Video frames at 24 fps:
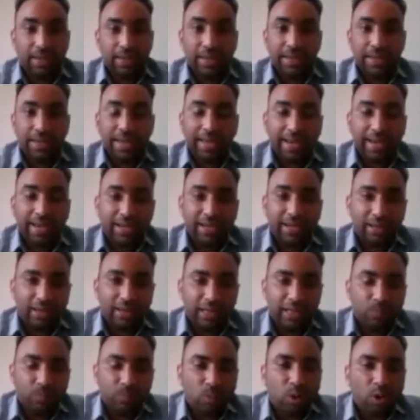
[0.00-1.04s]
And
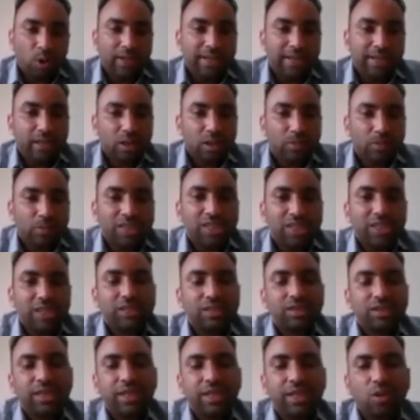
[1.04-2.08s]
important commercial
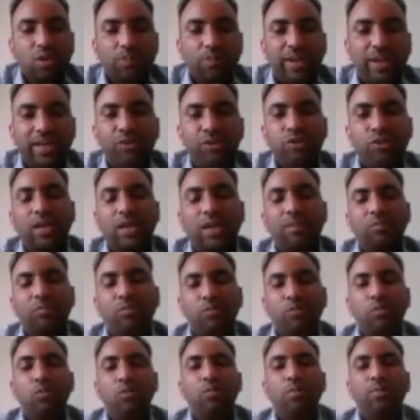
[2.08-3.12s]
strain of pedistram
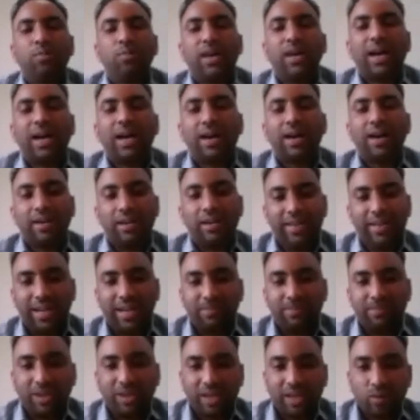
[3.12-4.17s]
mushroom are
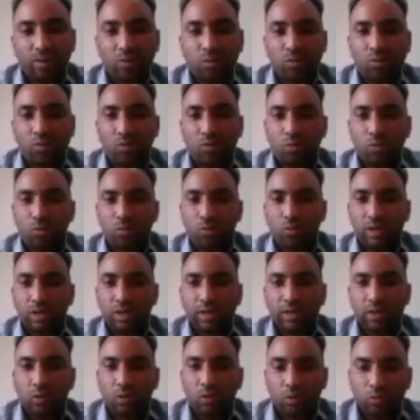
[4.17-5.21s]
Diamaro
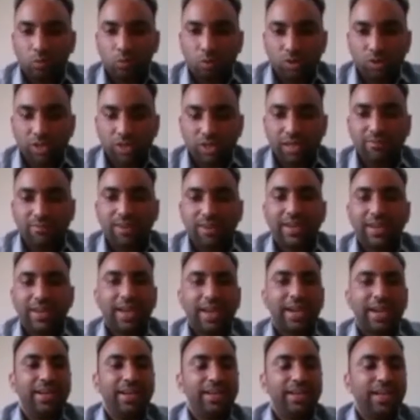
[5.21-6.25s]
247 and
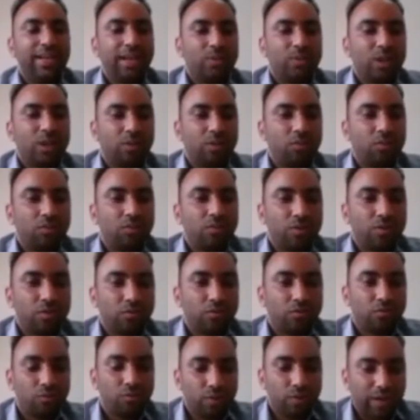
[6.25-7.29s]
Diamaro
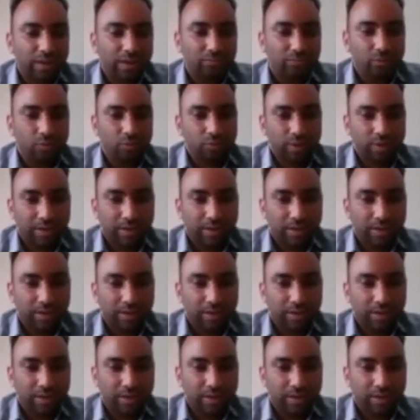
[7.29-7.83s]
484.